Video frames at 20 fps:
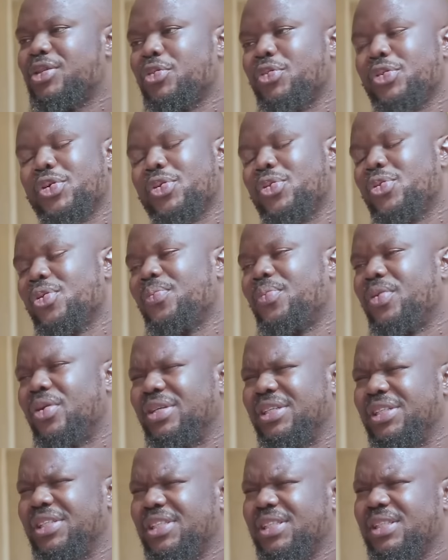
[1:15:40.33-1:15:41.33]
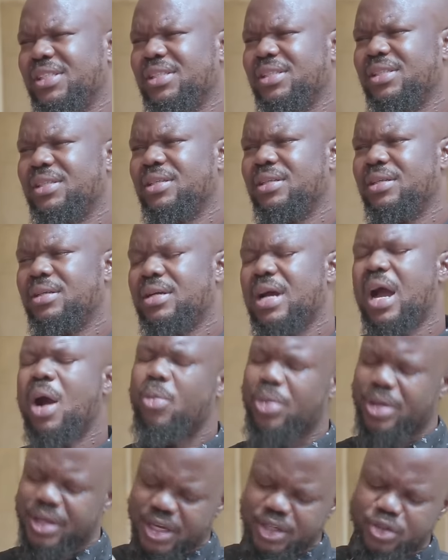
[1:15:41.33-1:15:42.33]
this will not go unpunished. I
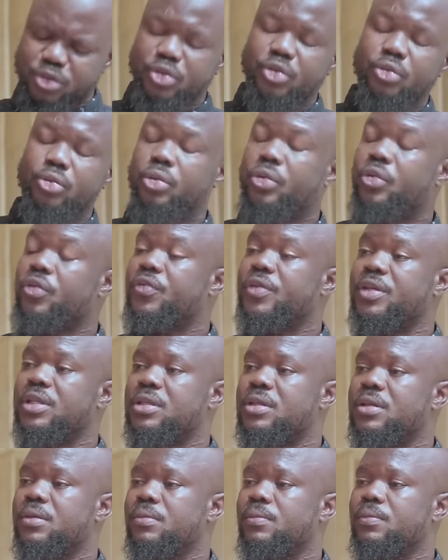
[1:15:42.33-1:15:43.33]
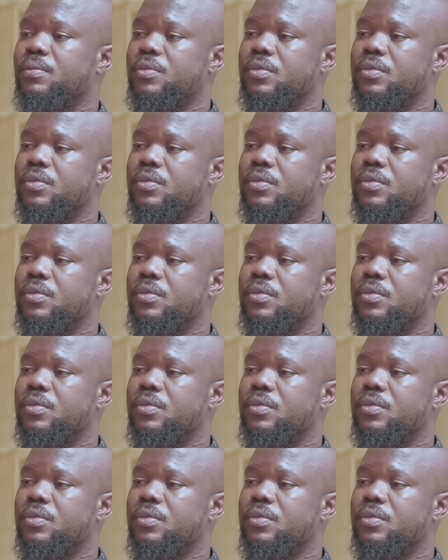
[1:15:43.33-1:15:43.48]
will get to the root of it.